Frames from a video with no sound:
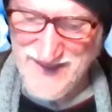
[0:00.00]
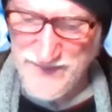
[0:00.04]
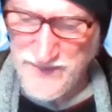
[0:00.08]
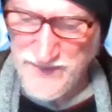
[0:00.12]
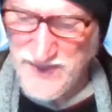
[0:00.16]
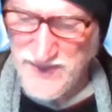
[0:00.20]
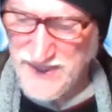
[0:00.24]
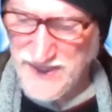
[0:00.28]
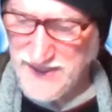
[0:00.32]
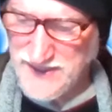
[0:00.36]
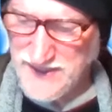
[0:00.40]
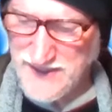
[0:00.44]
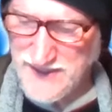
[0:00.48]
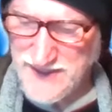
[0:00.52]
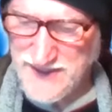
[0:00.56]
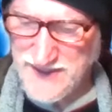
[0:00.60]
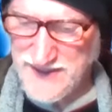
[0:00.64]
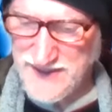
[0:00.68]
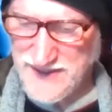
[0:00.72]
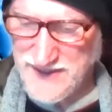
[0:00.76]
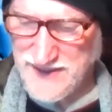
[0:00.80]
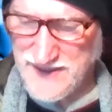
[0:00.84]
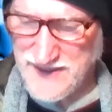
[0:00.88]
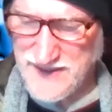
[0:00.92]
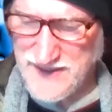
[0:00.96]
but
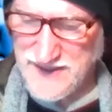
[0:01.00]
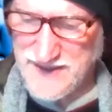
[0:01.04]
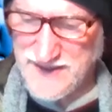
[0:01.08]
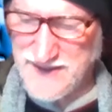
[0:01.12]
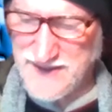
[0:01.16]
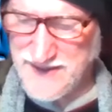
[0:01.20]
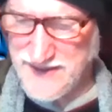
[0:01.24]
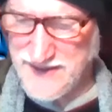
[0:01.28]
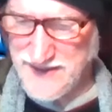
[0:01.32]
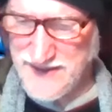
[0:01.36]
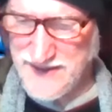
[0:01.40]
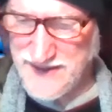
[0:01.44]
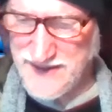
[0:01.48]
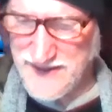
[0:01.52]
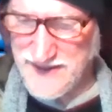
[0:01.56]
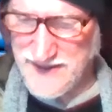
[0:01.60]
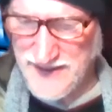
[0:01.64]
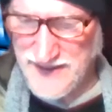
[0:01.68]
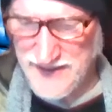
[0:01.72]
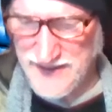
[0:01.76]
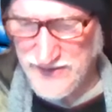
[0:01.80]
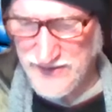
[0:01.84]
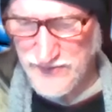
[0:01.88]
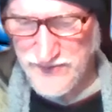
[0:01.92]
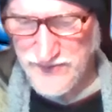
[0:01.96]

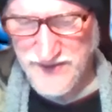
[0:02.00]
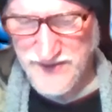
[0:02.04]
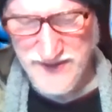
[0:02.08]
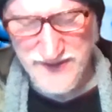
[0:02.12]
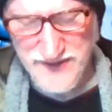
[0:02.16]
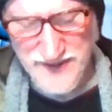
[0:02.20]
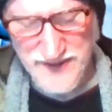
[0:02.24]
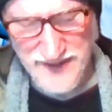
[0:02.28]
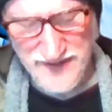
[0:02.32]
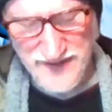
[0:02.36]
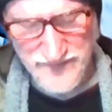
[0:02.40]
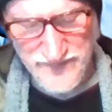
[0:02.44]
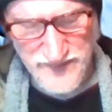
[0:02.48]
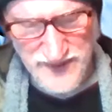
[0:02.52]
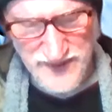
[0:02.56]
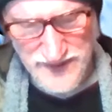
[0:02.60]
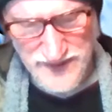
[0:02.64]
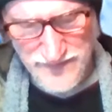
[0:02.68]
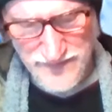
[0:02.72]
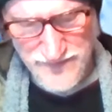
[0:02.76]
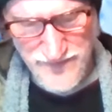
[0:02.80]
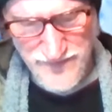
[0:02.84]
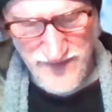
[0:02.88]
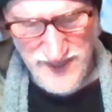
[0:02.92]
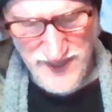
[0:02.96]
I don't think they have many
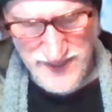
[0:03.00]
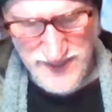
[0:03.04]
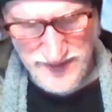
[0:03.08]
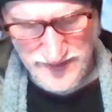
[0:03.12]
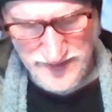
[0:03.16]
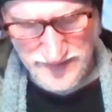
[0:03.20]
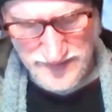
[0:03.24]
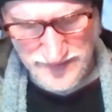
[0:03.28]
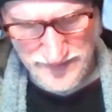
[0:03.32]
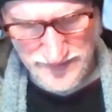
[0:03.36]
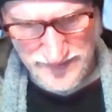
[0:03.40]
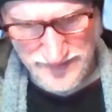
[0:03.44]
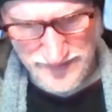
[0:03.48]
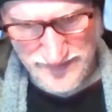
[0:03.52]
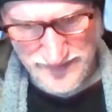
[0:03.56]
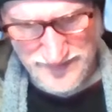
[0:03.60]
friends.